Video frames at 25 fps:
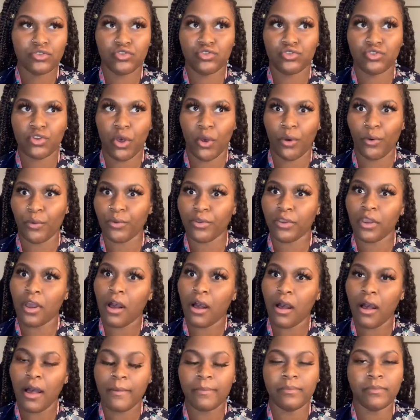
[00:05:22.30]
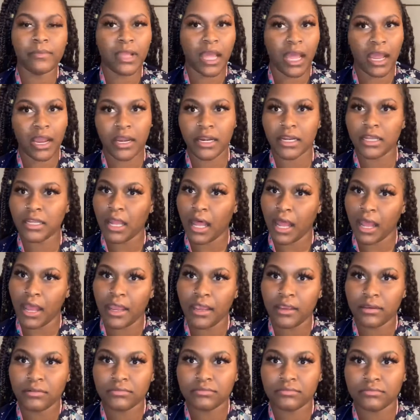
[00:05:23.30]
So y'all, I'm not gonna lie.
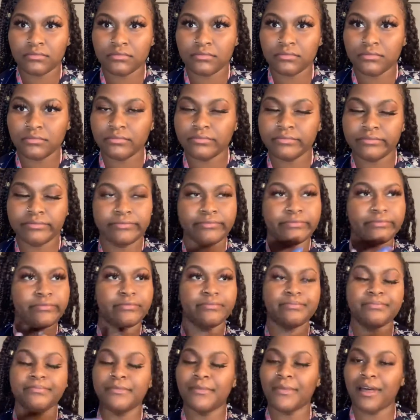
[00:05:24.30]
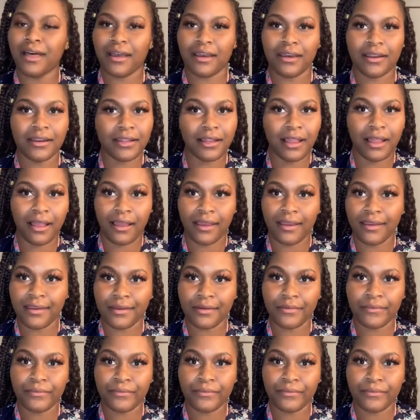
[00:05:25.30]
I'm not gonna lie.